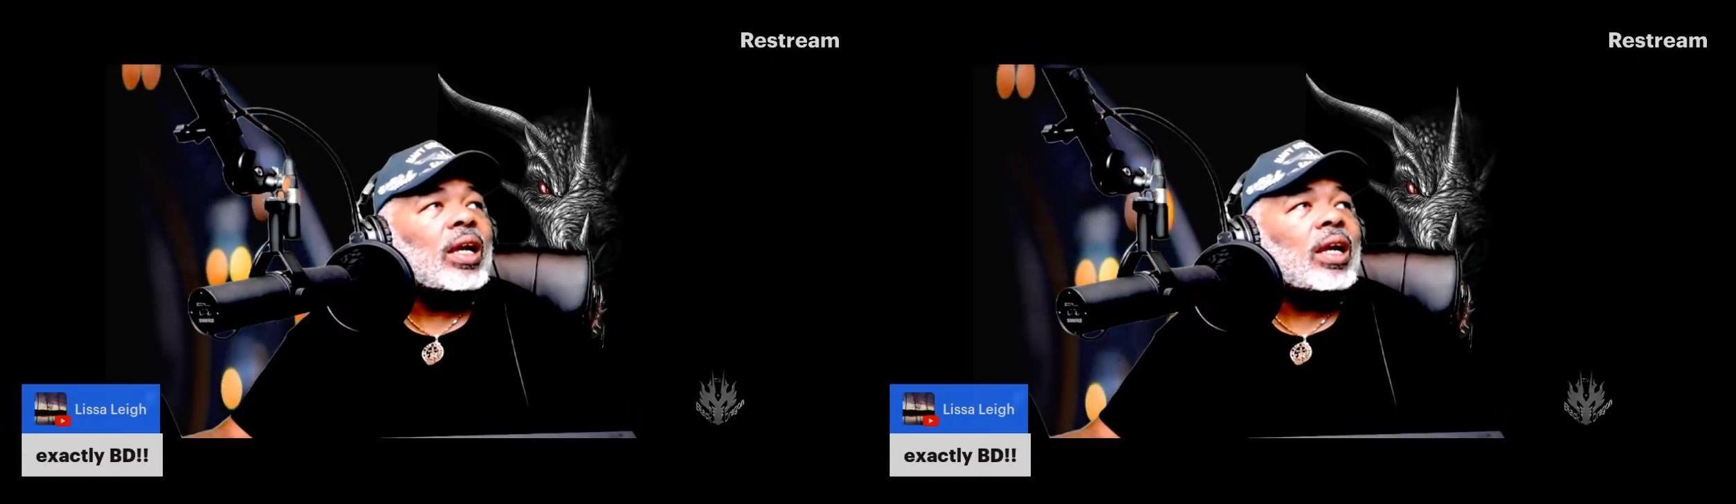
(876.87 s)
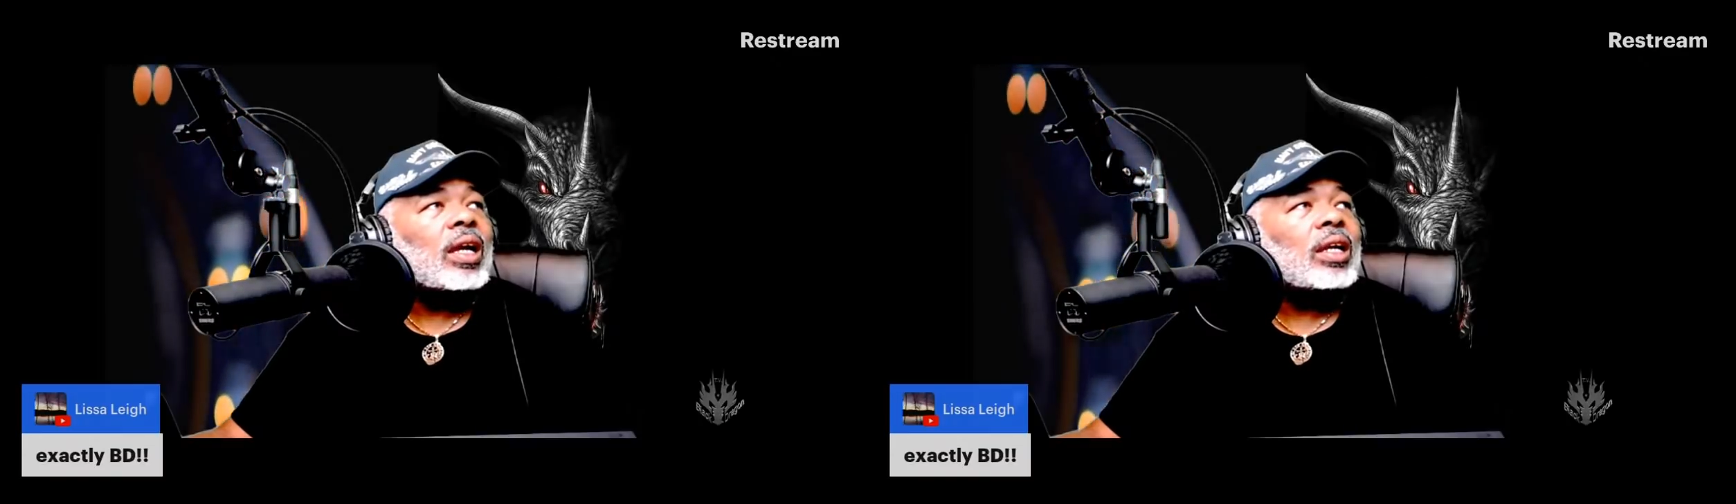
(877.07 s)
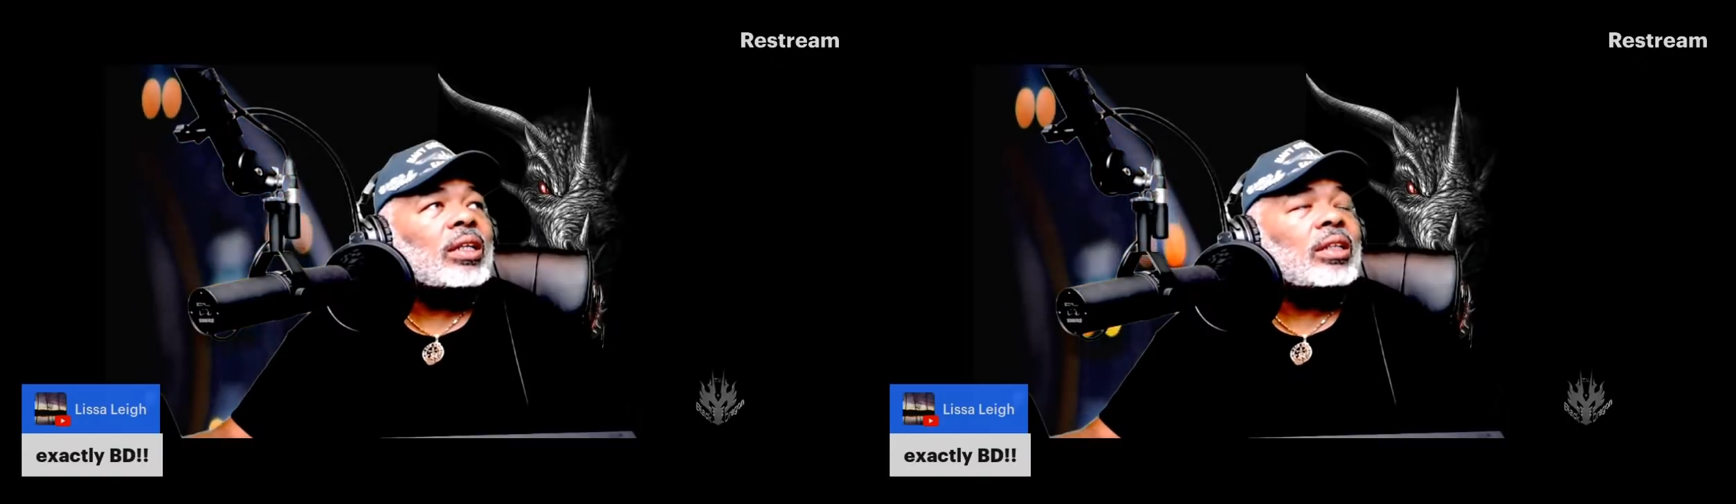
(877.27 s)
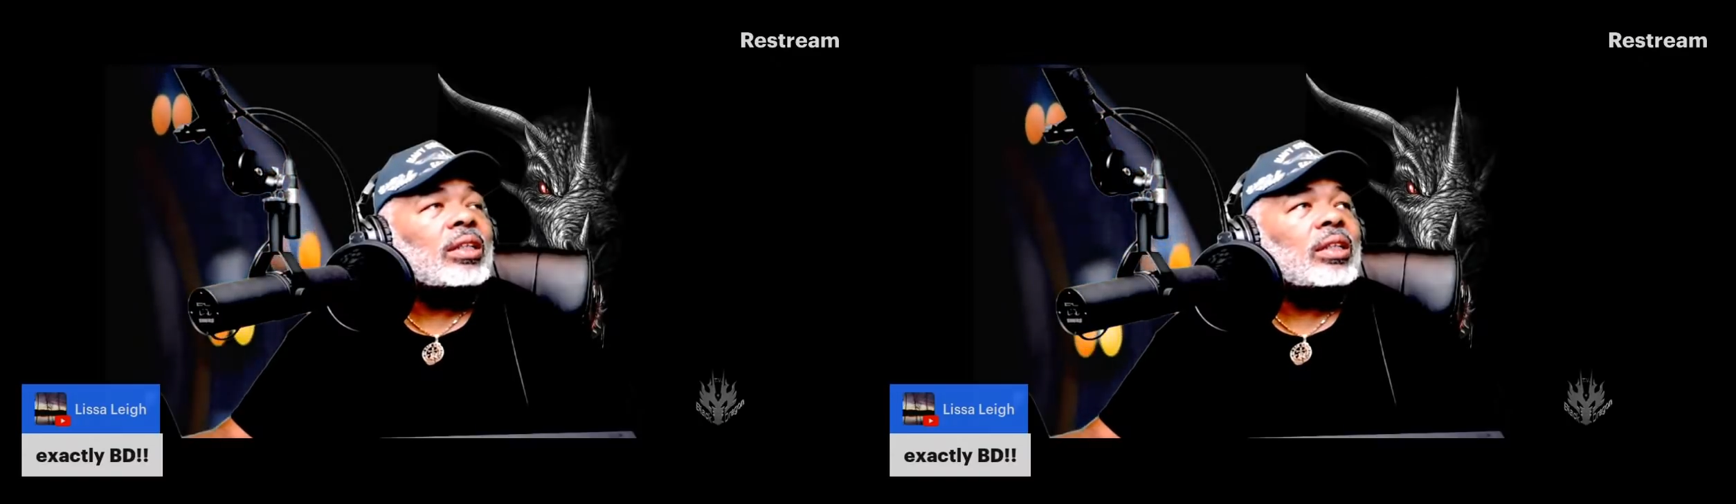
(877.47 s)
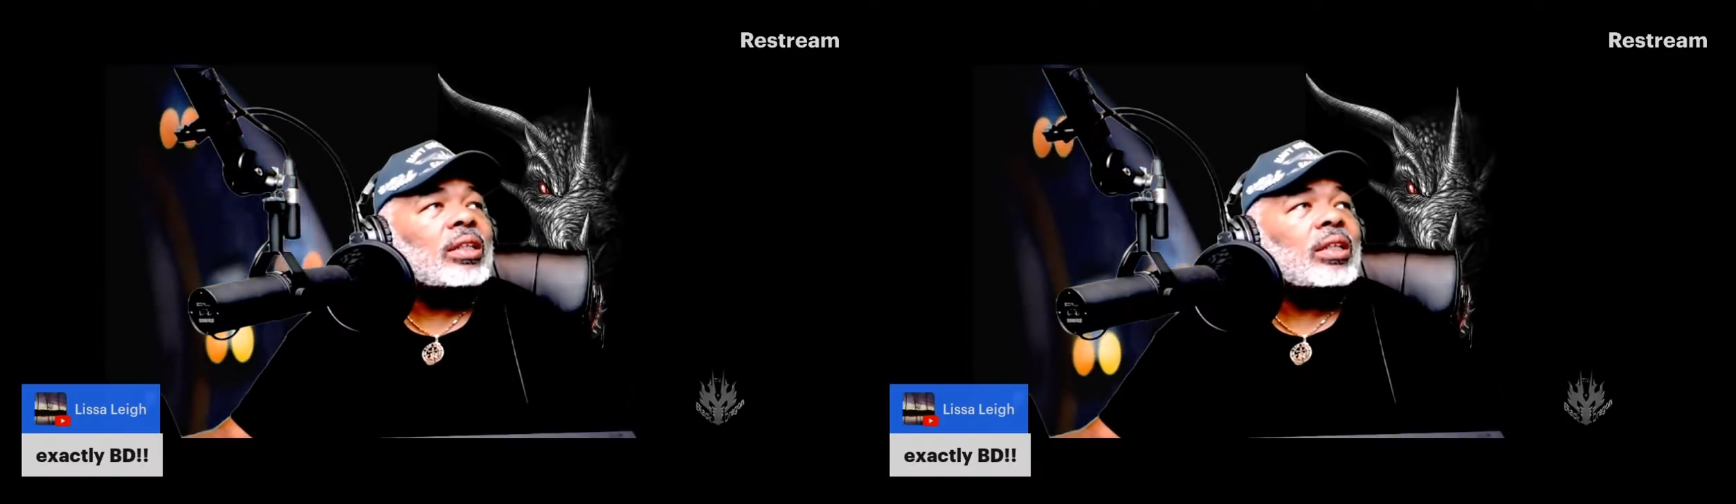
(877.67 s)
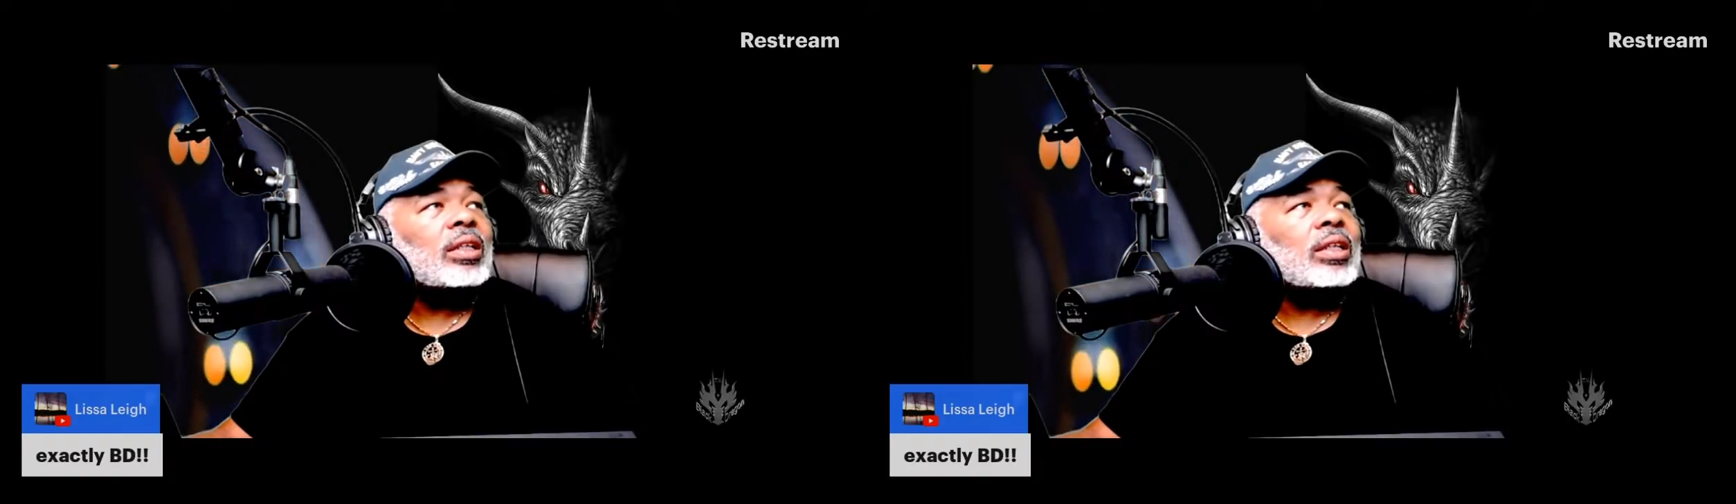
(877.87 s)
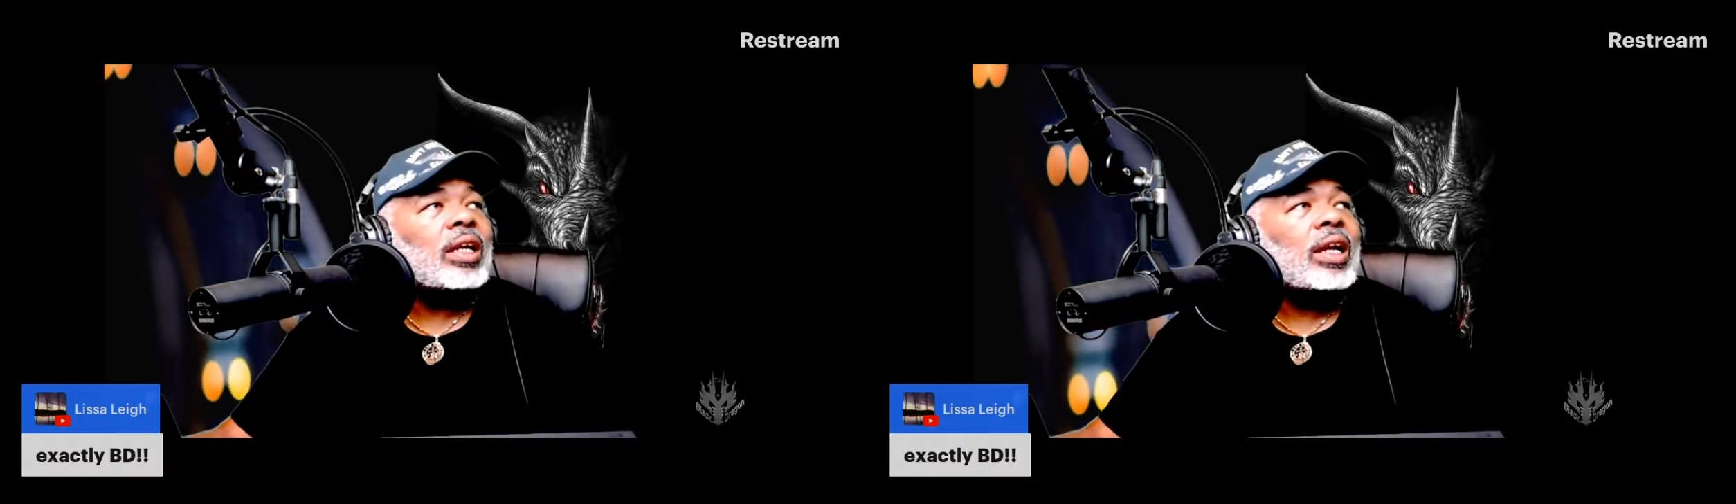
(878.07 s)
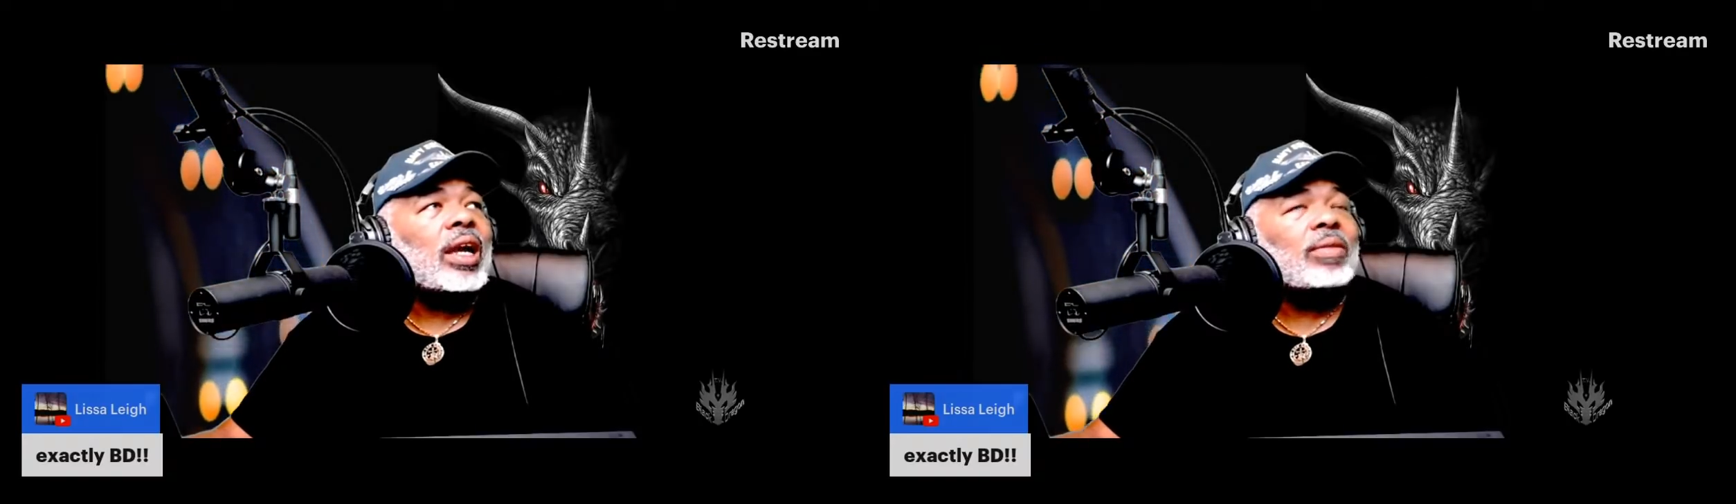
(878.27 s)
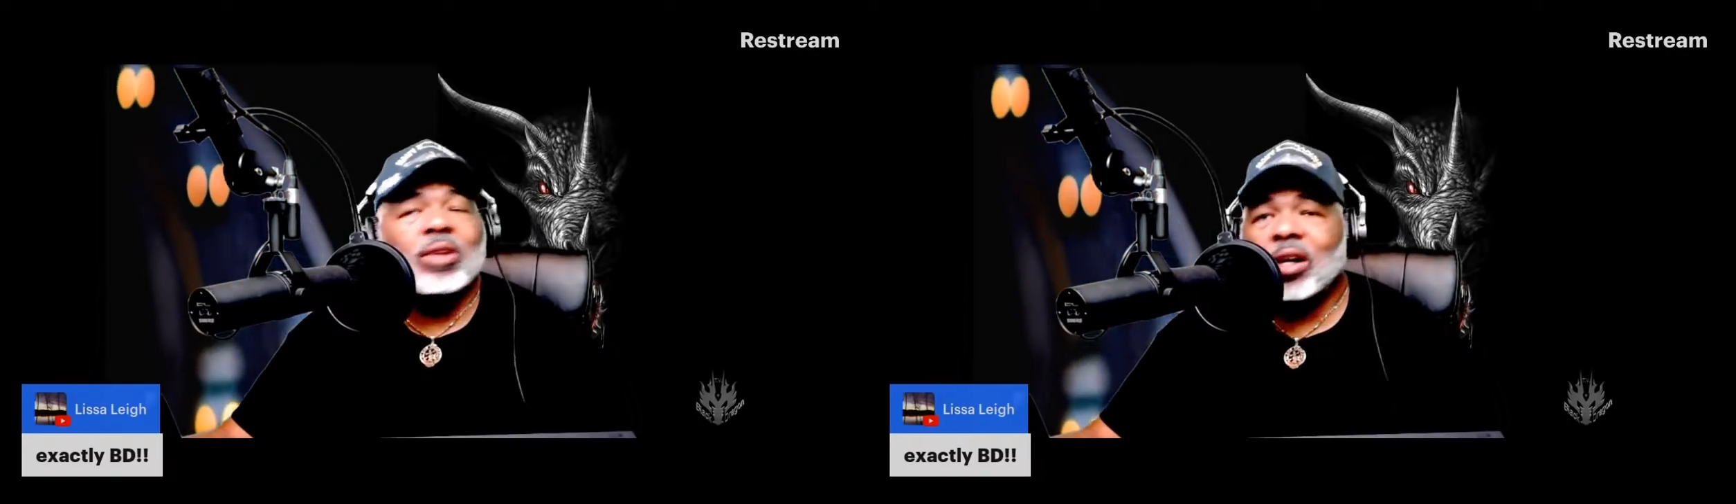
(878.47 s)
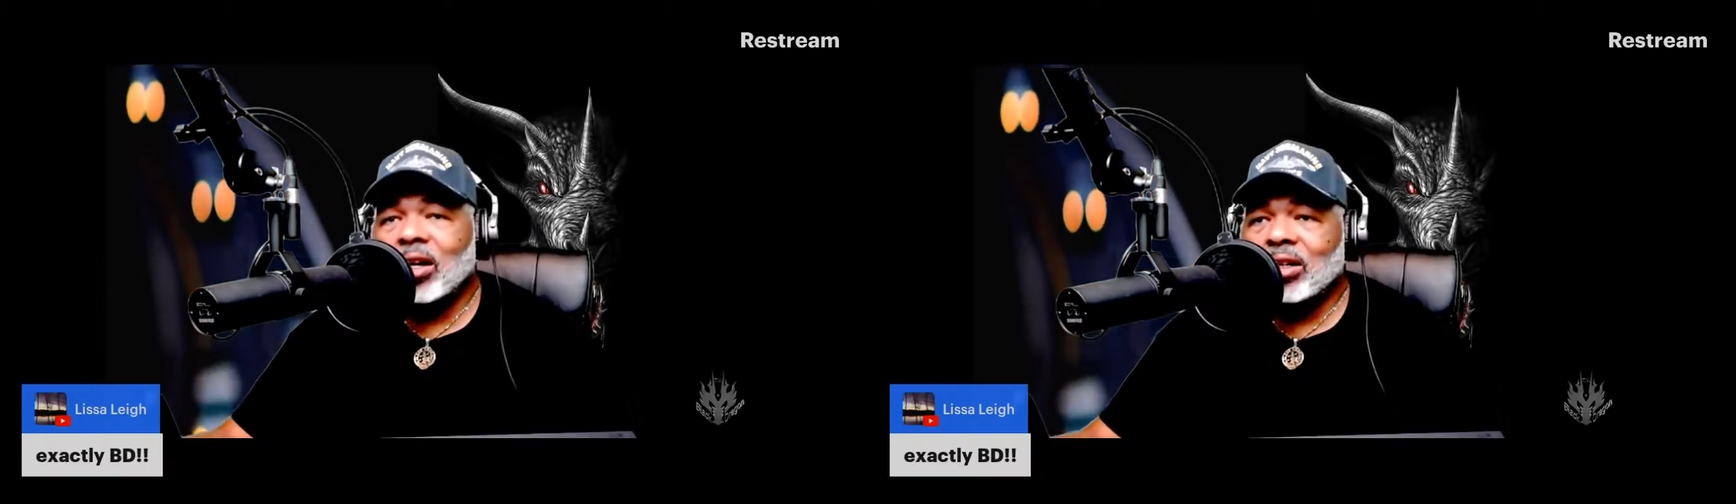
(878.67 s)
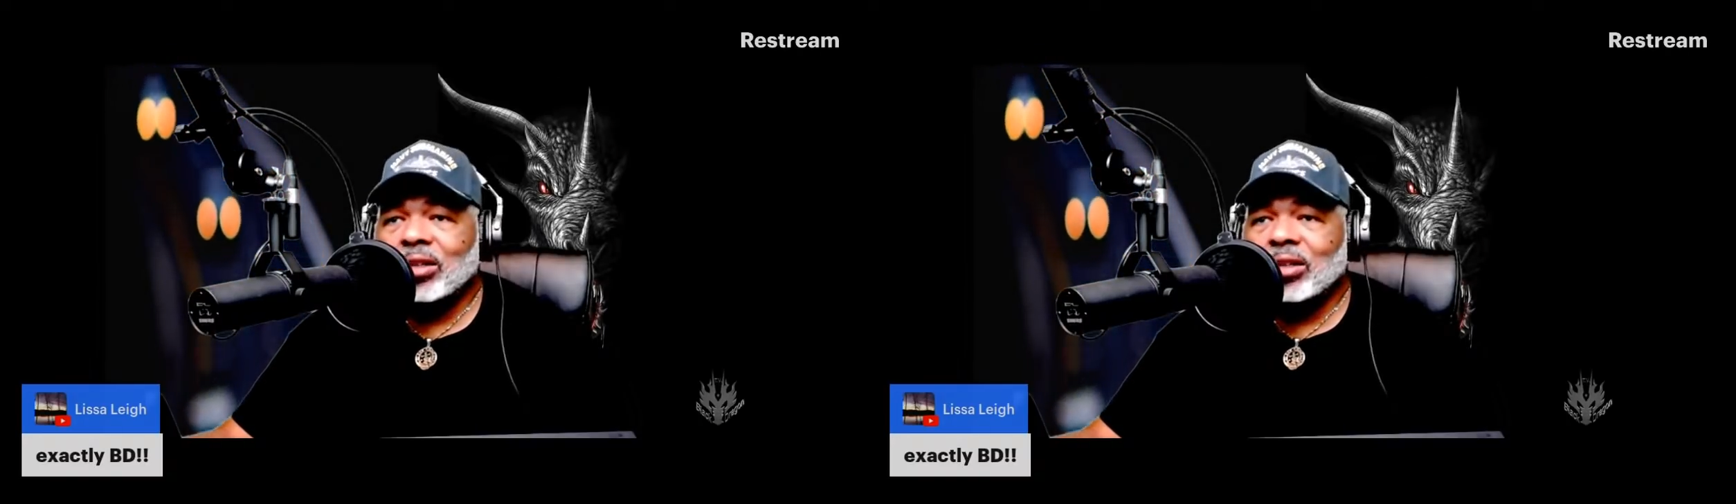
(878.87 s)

And they have gone